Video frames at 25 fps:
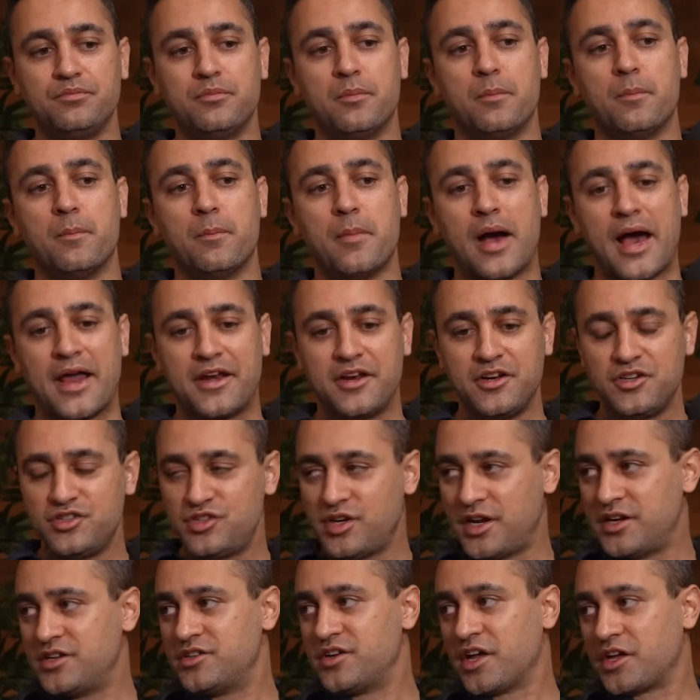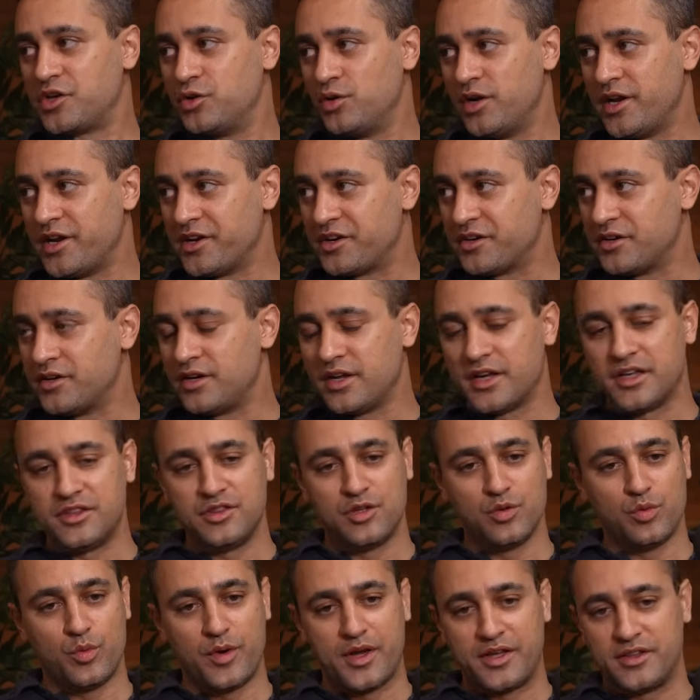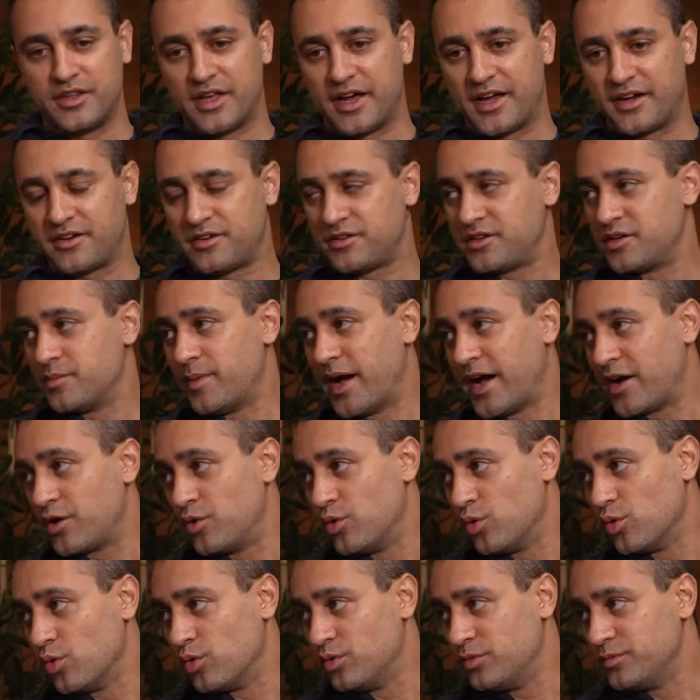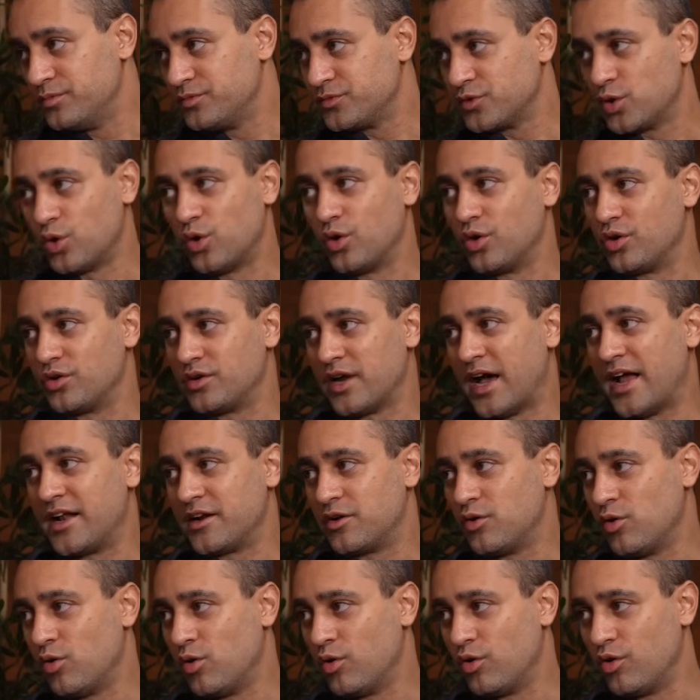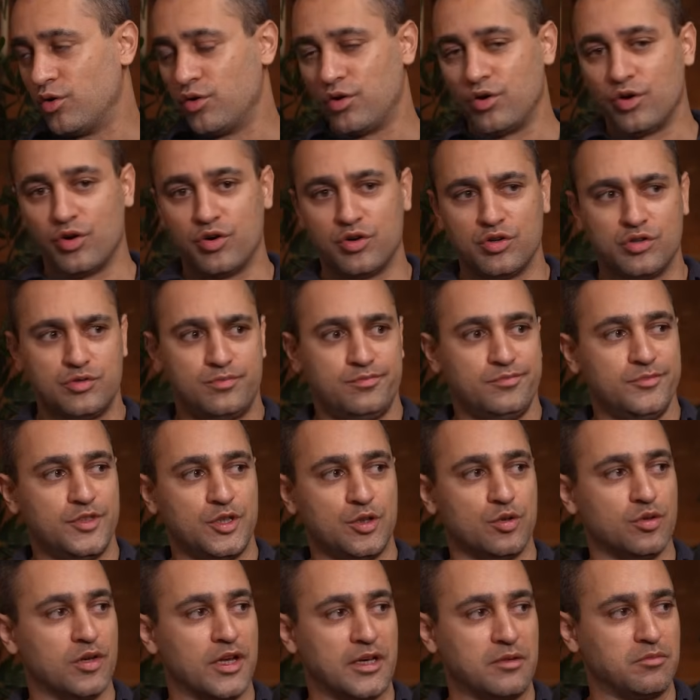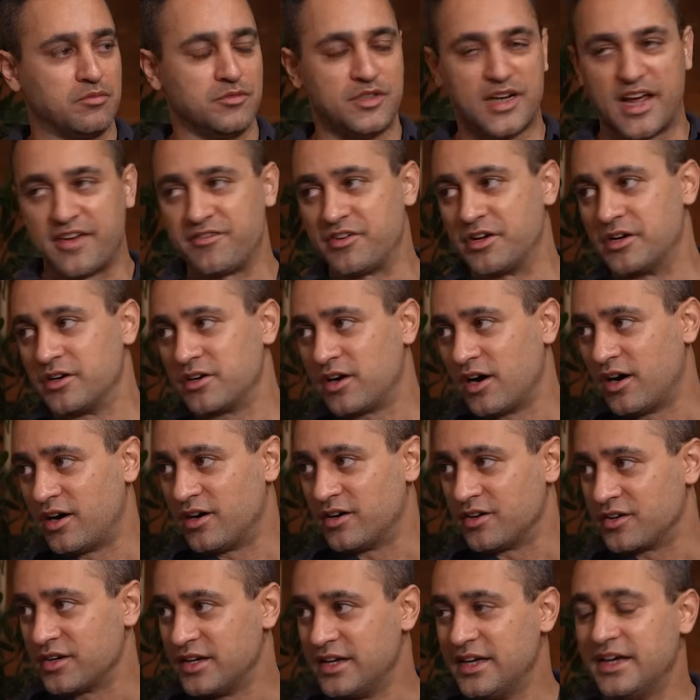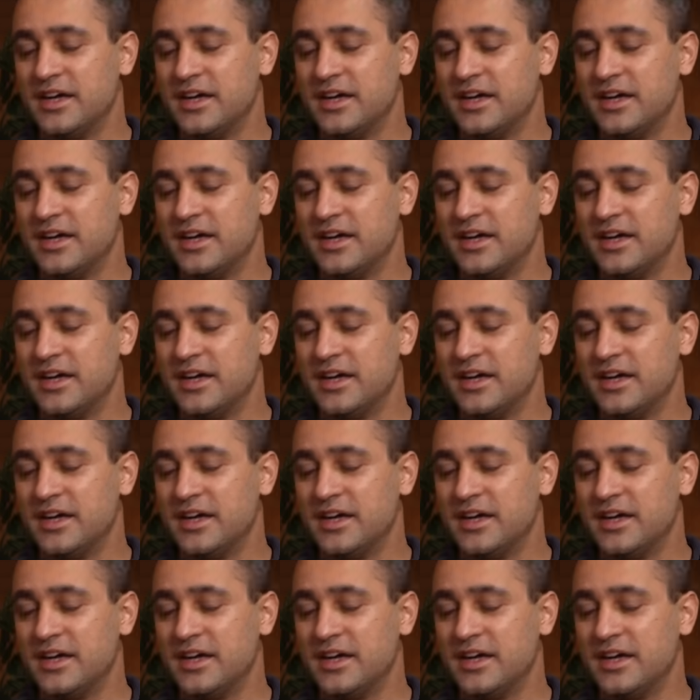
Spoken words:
managed and regulated in the way that tobacco or alcohol or, like driving a car.